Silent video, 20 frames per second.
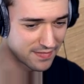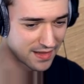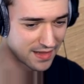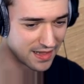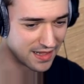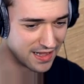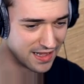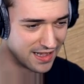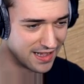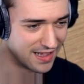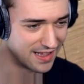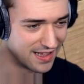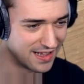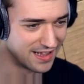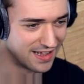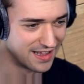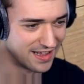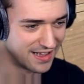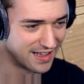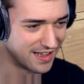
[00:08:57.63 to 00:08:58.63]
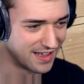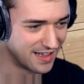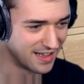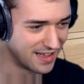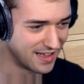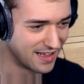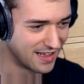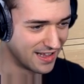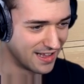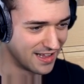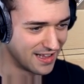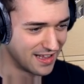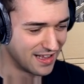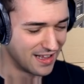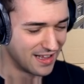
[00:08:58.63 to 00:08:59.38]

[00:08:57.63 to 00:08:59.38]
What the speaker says: Nobody speaks.